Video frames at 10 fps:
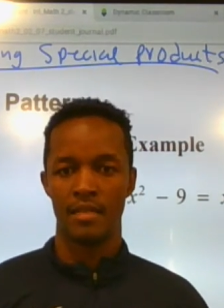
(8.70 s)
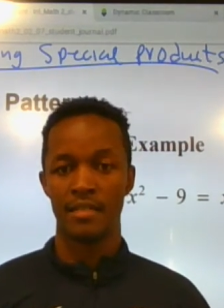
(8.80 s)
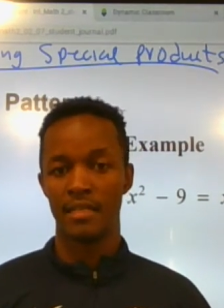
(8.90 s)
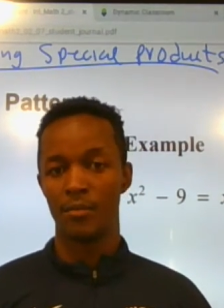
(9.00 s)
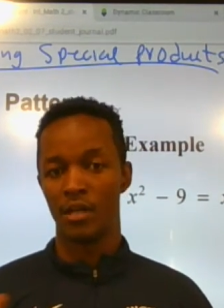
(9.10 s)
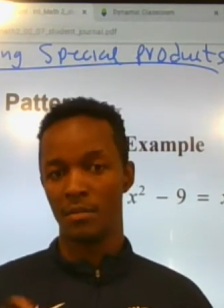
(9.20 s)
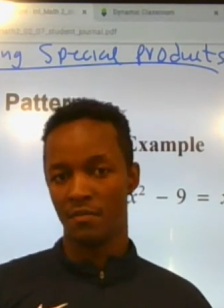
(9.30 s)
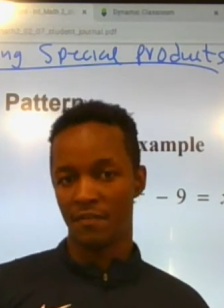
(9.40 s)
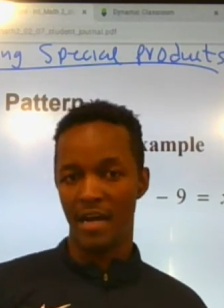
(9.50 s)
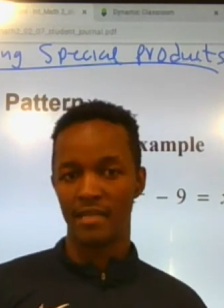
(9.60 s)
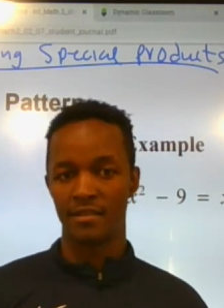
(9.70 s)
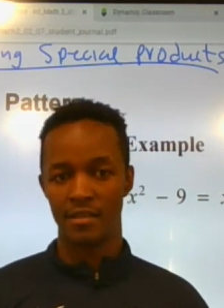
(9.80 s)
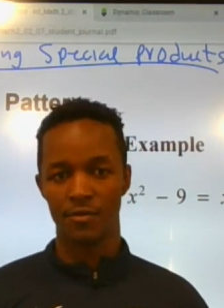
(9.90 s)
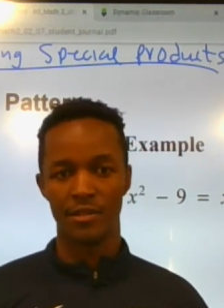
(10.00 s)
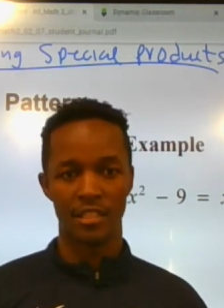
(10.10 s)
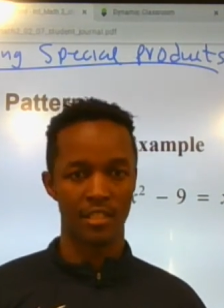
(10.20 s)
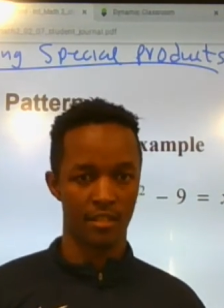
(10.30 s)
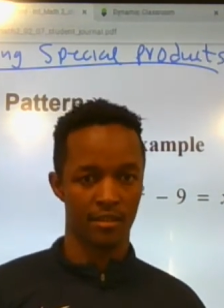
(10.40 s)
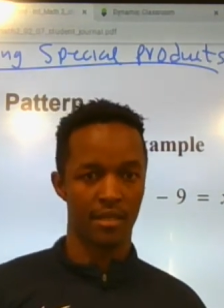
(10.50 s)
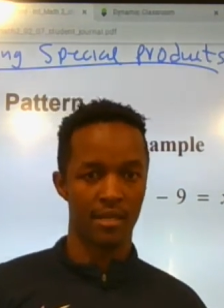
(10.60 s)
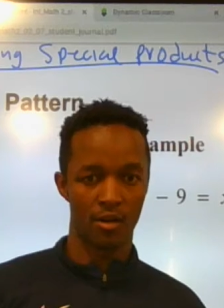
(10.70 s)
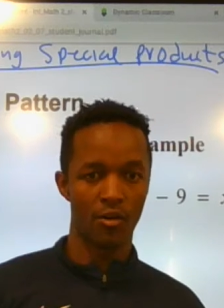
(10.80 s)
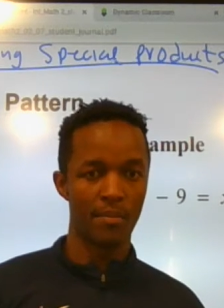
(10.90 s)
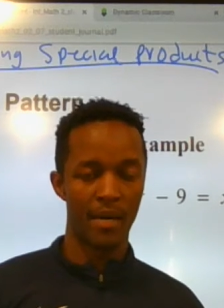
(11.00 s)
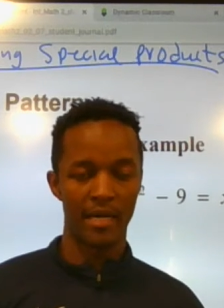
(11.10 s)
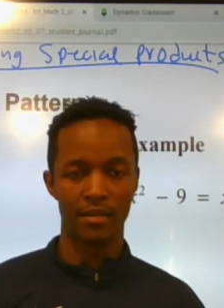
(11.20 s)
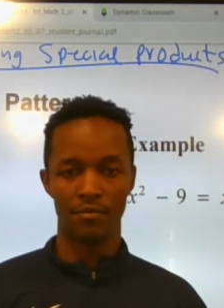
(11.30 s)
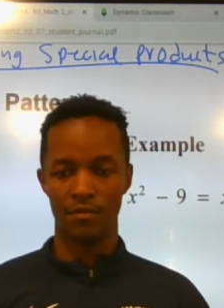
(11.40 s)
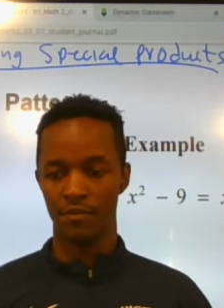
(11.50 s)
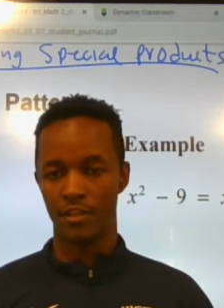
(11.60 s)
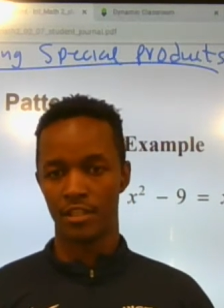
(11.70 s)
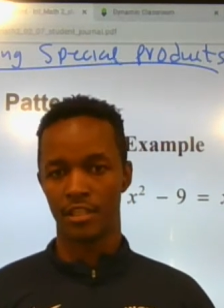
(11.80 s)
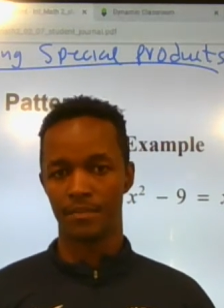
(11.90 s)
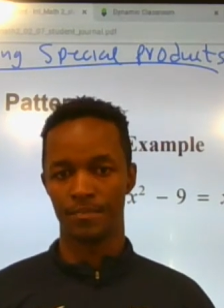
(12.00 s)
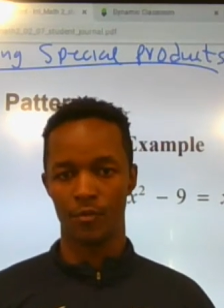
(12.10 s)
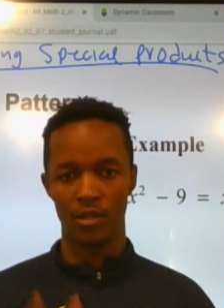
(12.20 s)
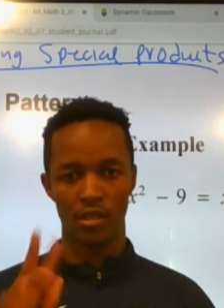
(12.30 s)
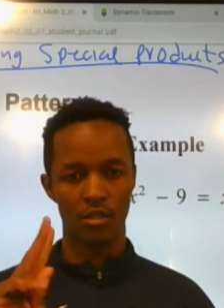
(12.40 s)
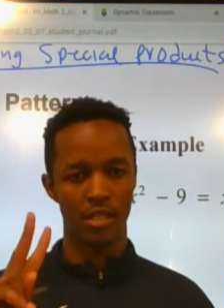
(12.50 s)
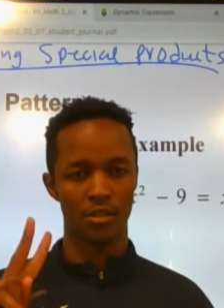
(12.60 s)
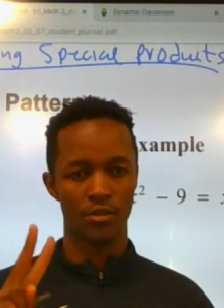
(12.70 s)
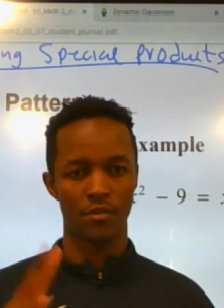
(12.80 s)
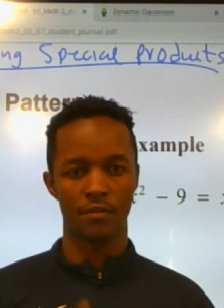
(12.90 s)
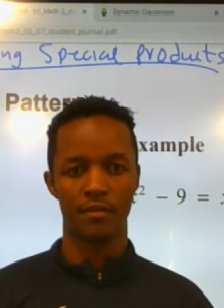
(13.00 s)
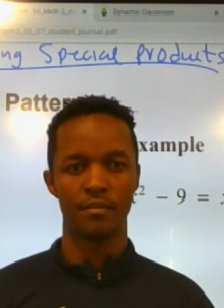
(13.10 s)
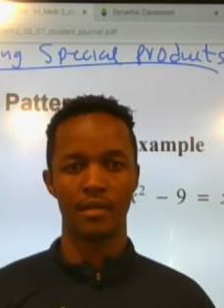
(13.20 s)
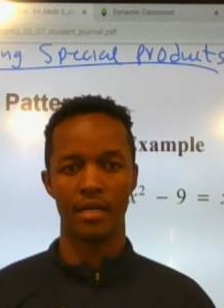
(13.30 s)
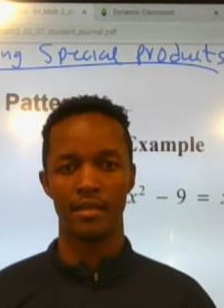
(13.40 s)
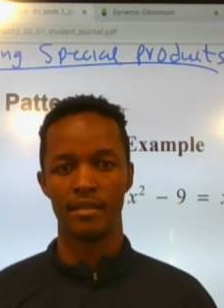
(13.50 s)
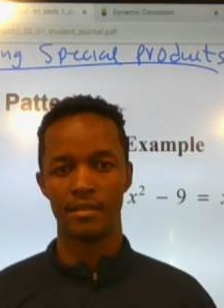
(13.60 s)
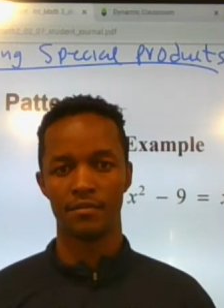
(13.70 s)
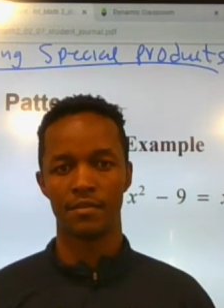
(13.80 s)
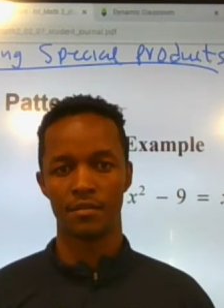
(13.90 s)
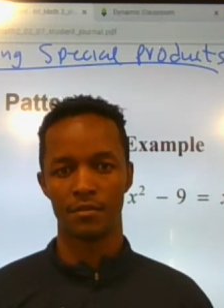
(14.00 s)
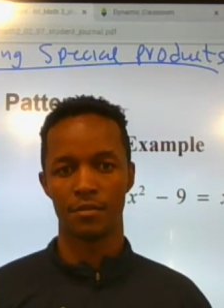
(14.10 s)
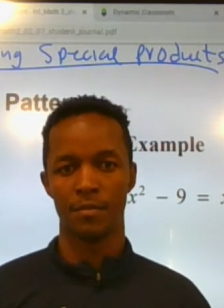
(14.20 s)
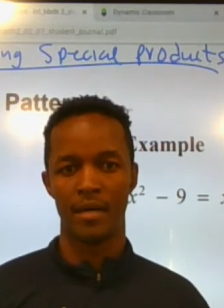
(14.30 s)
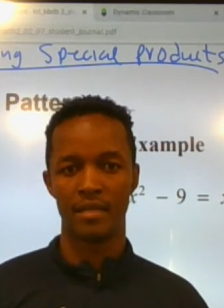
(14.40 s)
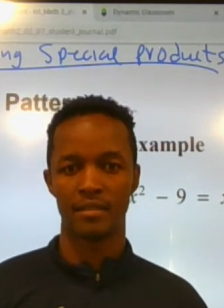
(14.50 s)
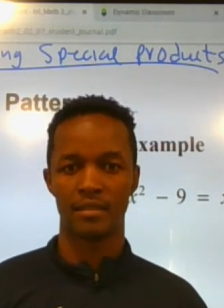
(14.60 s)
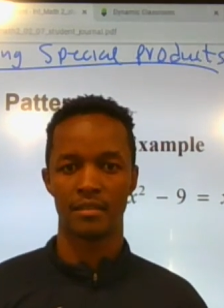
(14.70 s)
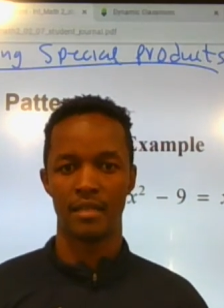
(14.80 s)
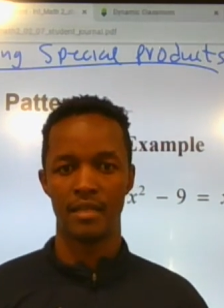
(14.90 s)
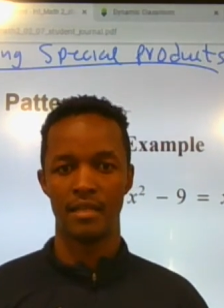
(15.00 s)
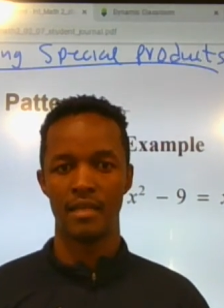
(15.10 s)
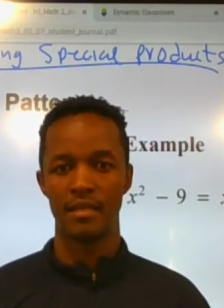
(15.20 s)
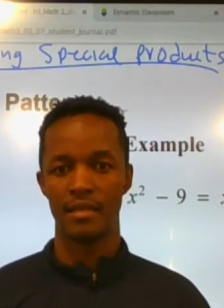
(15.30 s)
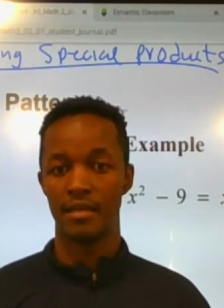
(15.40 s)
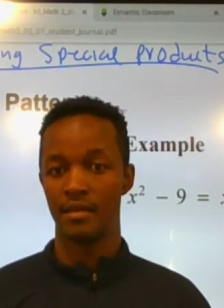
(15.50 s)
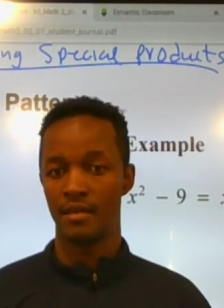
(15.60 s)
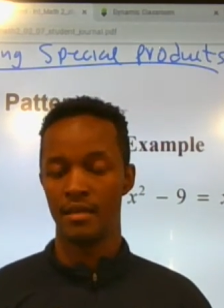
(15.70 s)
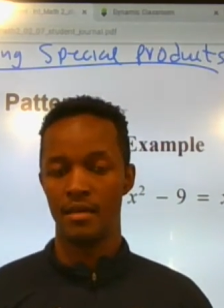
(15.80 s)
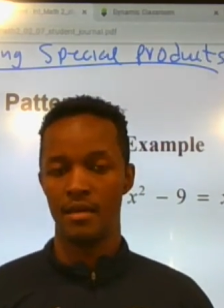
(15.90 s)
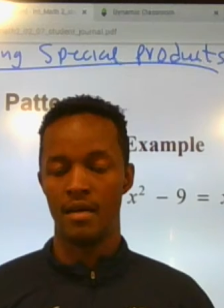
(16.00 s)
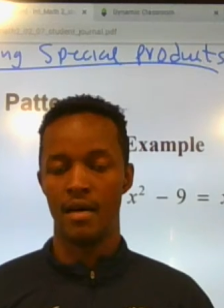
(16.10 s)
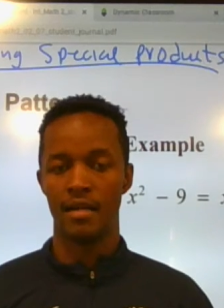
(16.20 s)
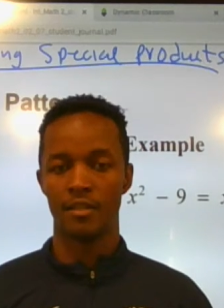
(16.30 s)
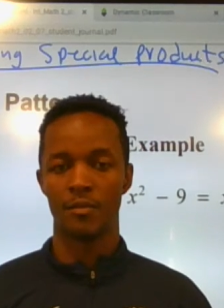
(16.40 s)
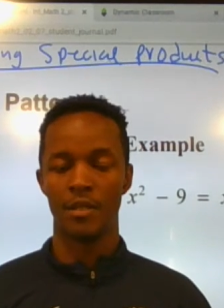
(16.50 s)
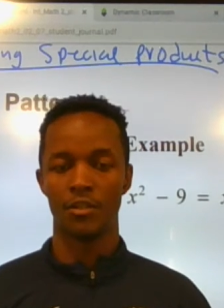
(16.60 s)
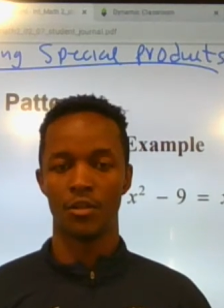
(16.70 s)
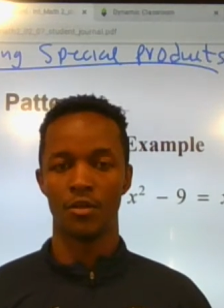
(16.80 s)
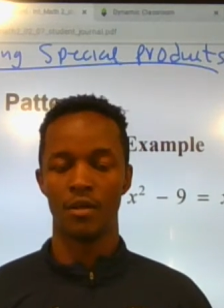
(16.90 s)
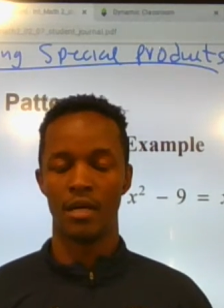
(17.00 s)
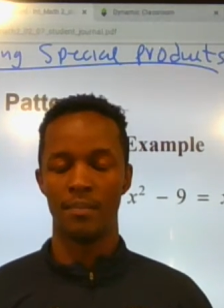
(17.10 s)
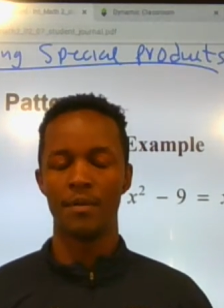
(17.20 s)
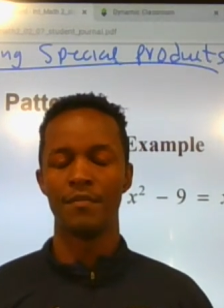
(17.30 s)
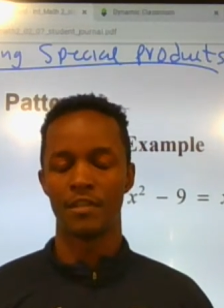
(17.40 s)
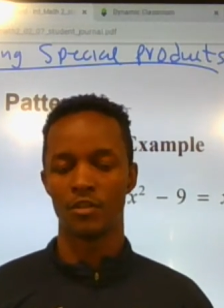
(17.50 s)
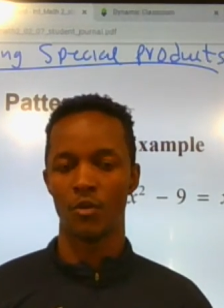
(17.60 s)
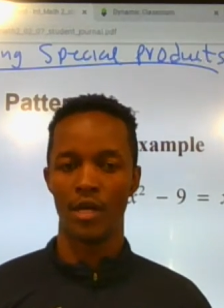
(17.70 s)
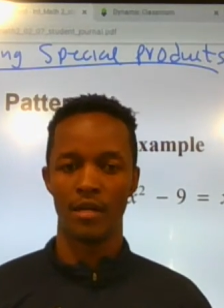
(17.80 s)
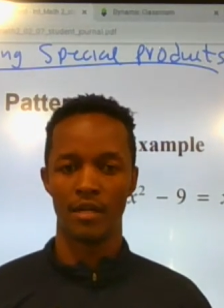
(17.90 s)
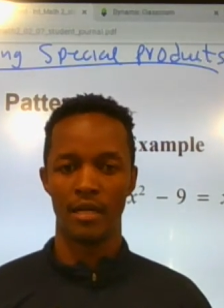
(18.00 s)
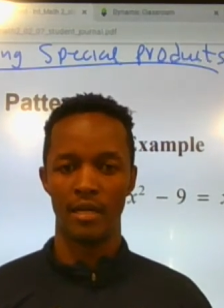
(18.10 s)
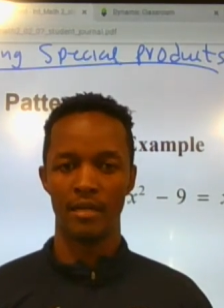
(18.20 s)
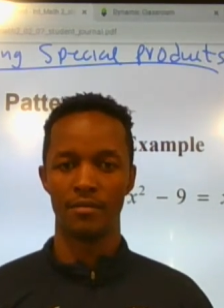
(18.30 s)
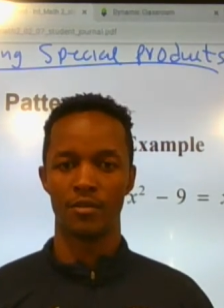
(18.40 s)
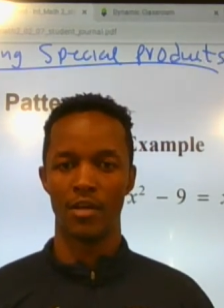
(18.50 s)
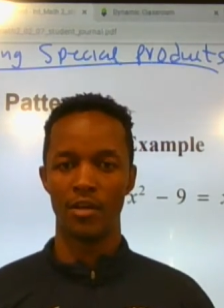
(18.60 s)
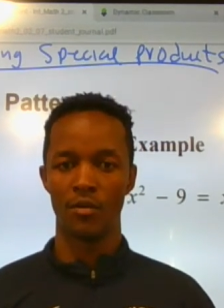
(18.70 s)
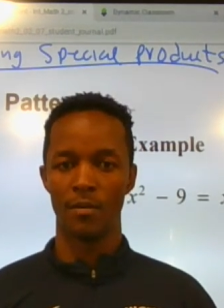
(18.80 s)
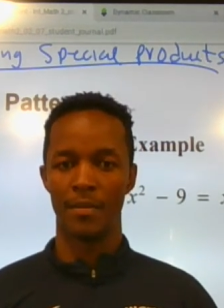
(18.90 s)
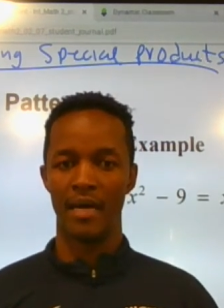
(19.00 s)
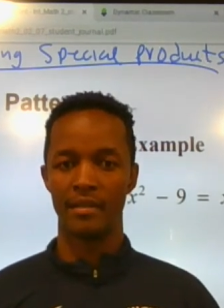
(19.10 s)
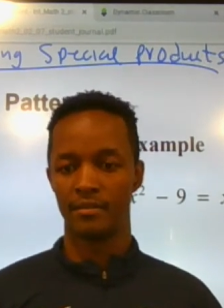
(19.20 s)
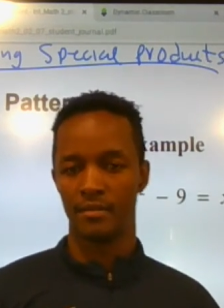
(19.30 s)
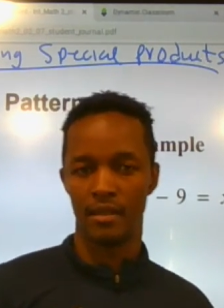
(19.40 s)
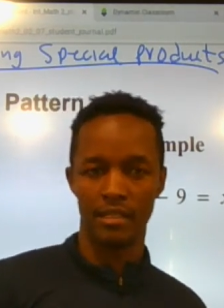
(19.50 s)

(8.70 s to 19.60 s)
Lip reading: This time we're going to be factoring, which is just kind of going back in reverse. We're going to look at two of them, the difference of two patterns, and then the special perfect square trinomial pattern.